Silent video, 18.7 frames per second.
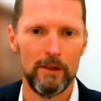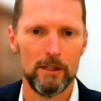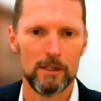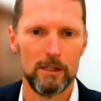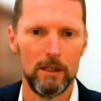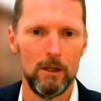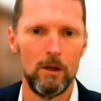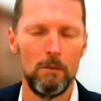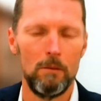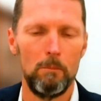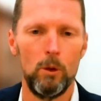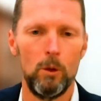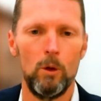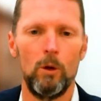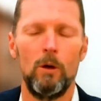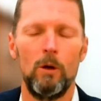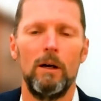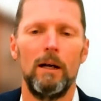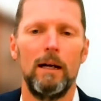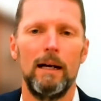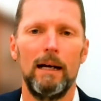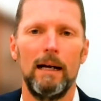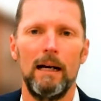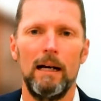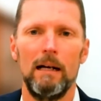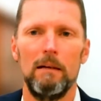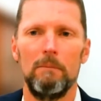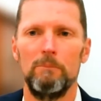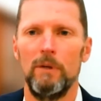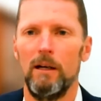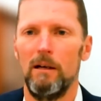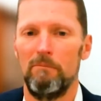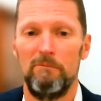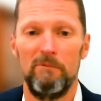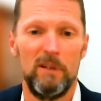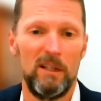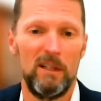There's a lot more, um,
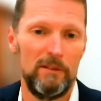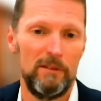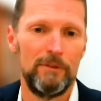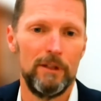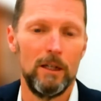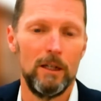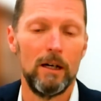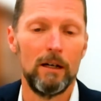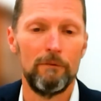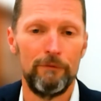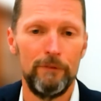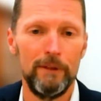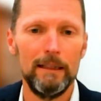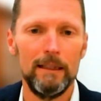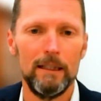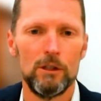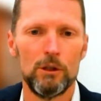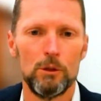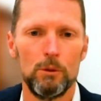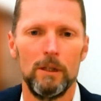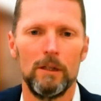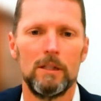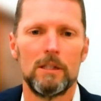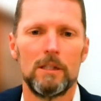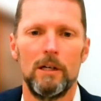uh, if you like, feeling to it.